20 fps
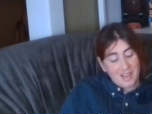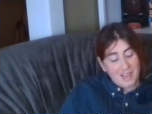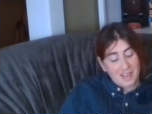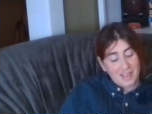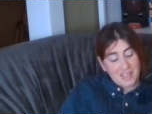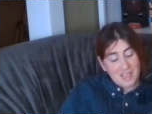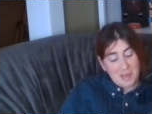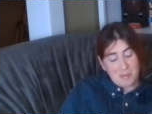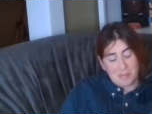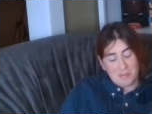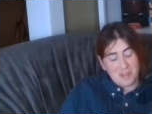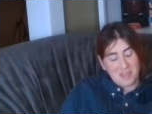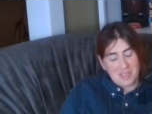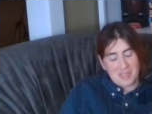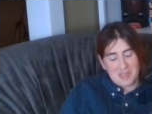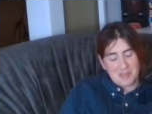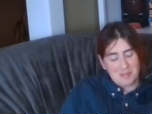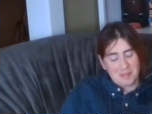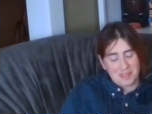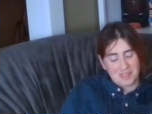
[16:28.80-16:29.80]
I keep
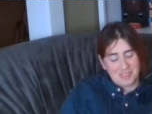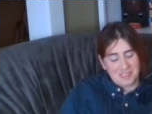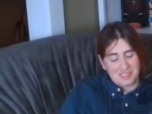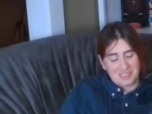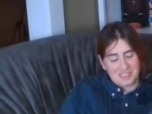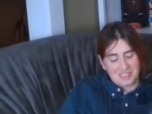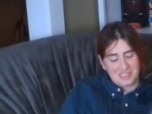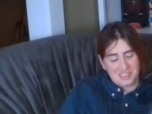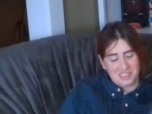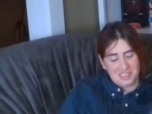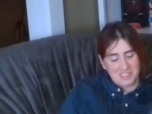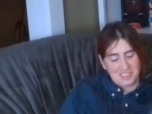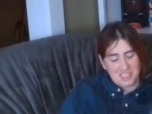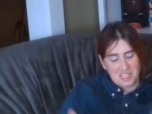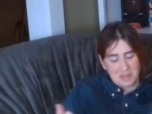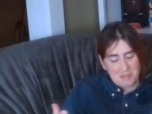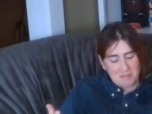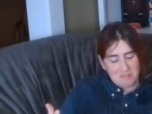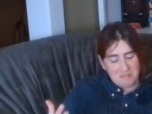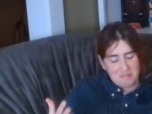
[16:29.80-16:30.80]
bringing up all these
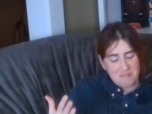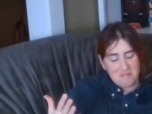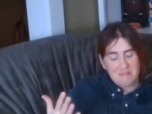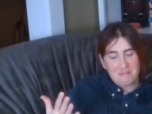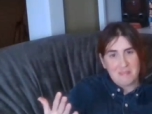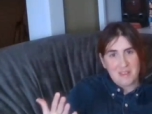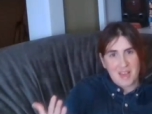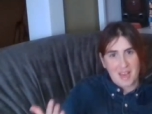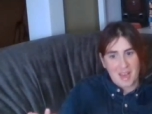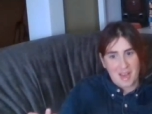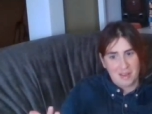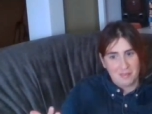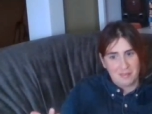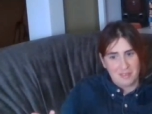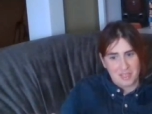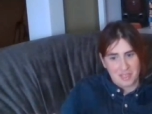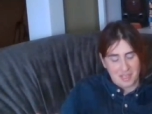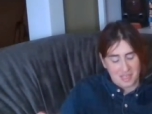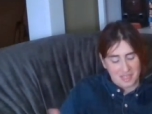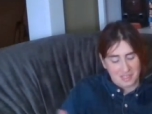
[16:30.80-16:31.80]
deep,
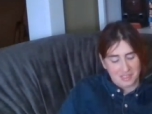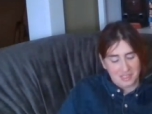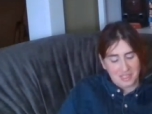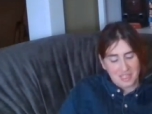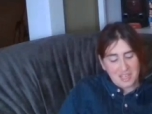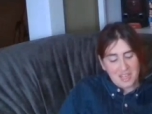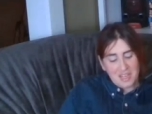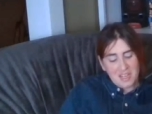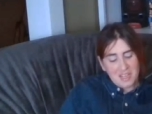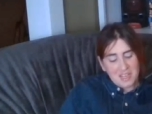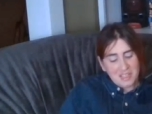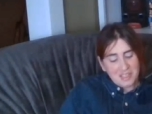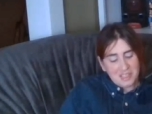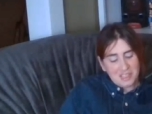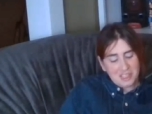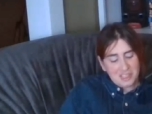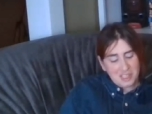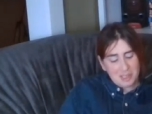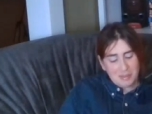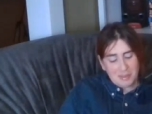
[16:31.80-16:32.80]
heavy things.
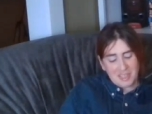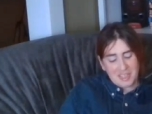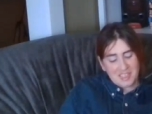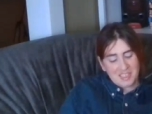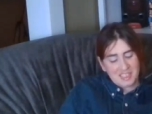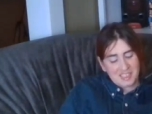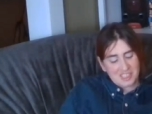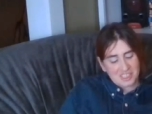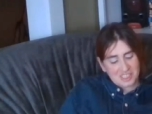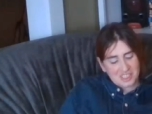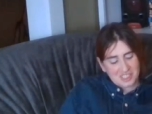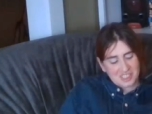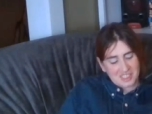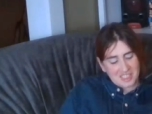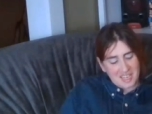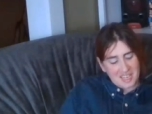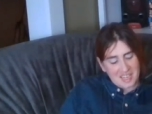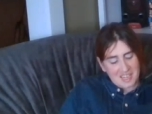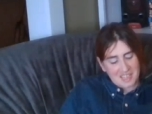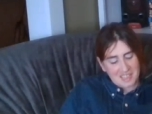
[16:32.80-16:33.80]
You seem like a nice girl,
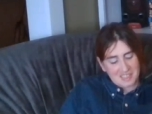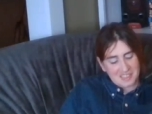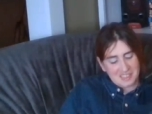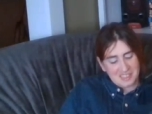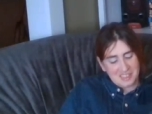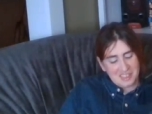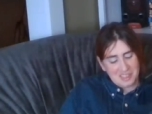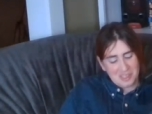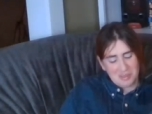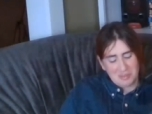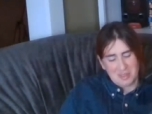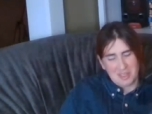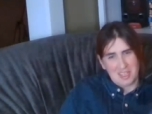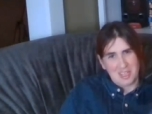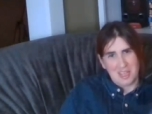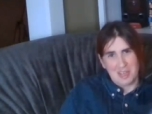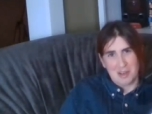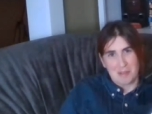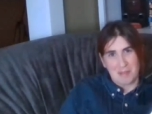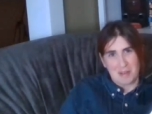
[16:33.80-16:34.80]
Diana. You don't want
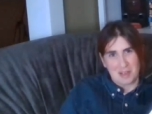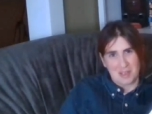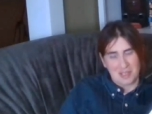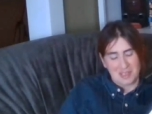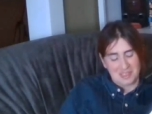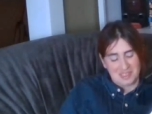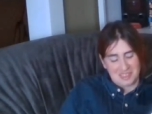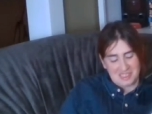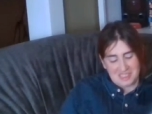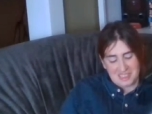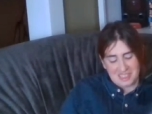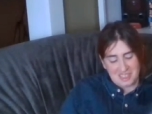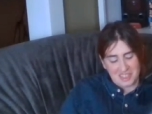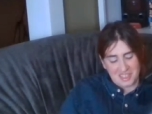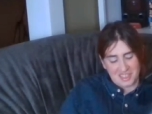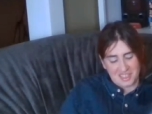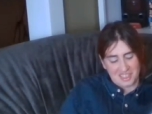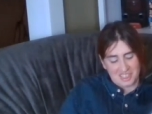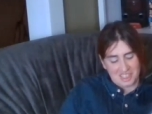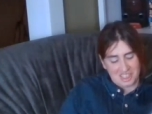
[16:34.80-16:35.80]
to hear about all this
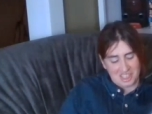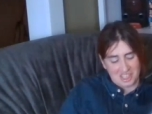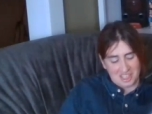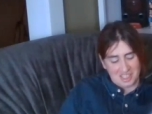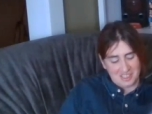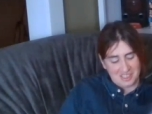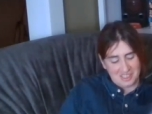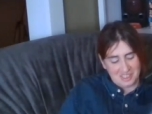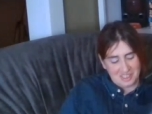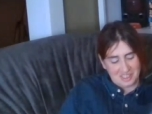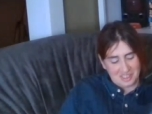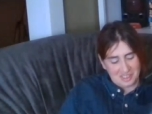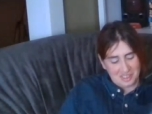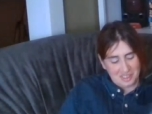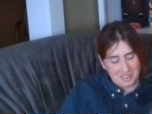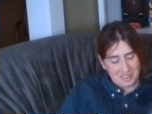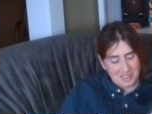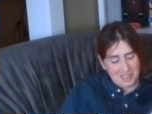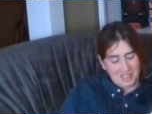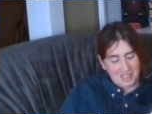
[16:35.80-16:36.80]
serious shit, do
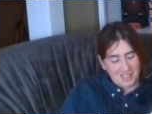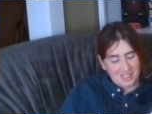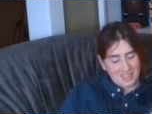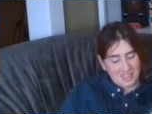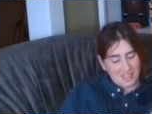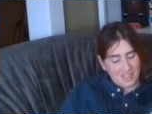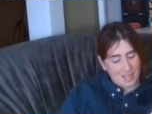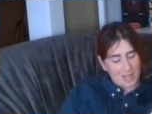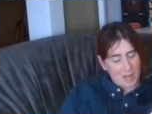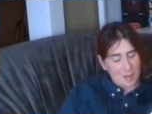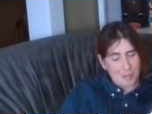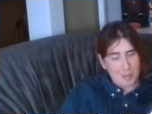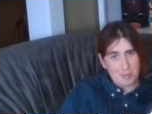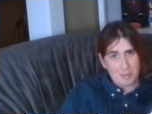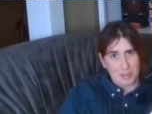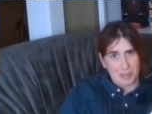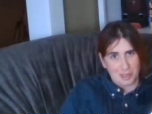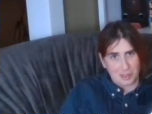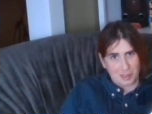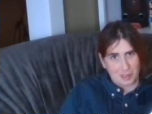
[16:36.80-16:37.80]
you? I'm a
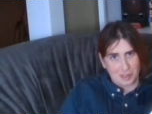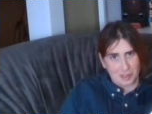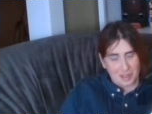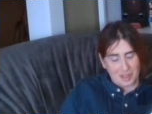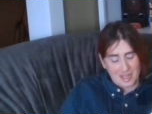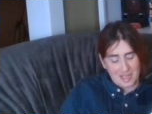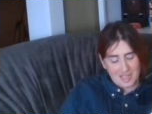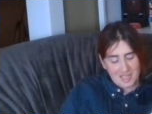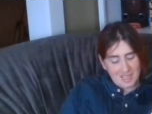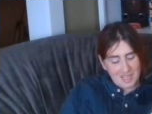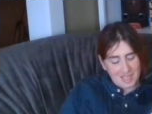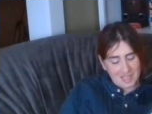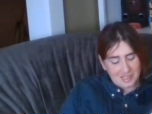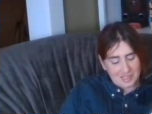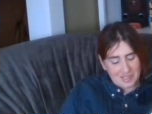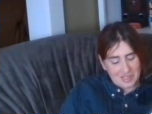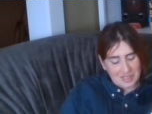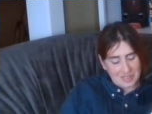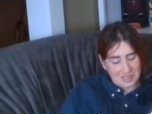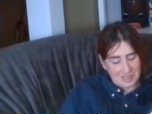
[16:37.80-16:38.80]
big girl. I can
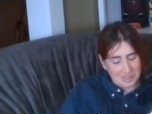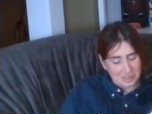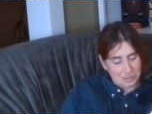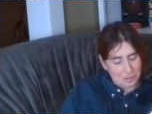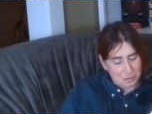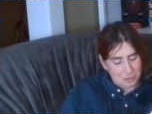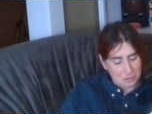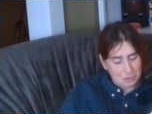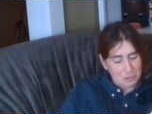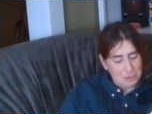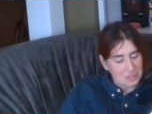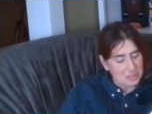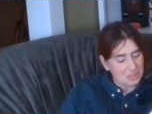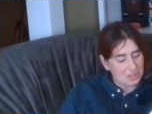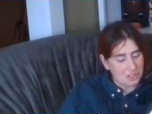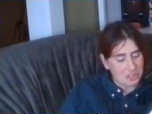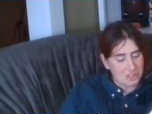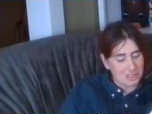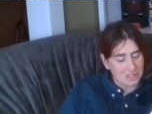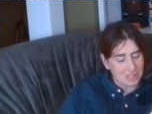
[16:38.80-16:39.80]
handle a little truth,
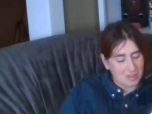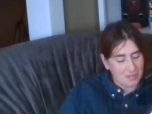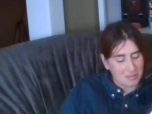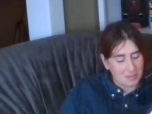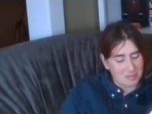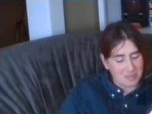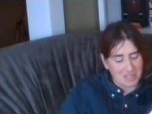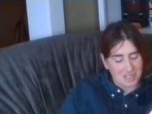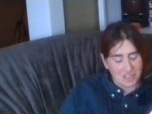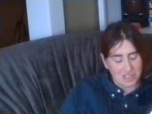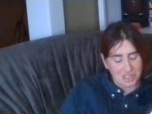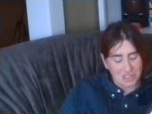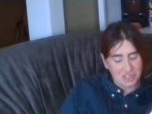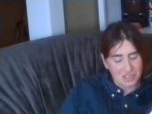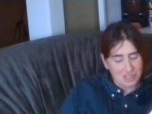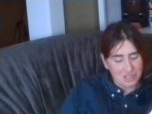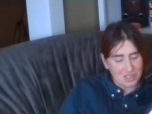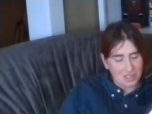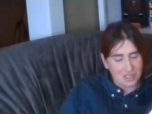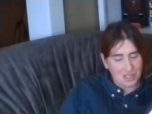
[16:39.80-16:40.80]
she said from the
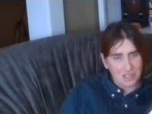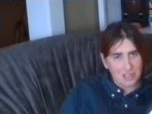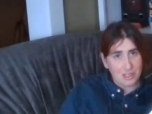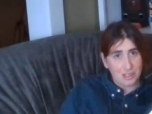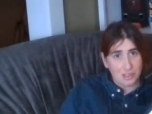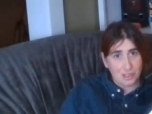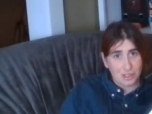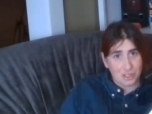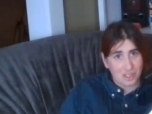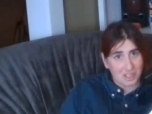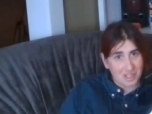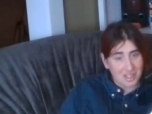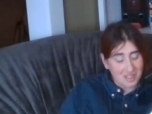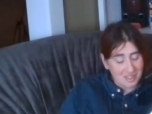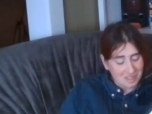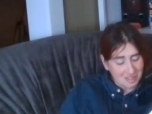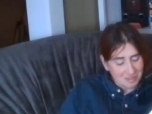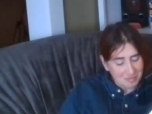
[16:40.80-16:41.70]
kitchen. Sugar?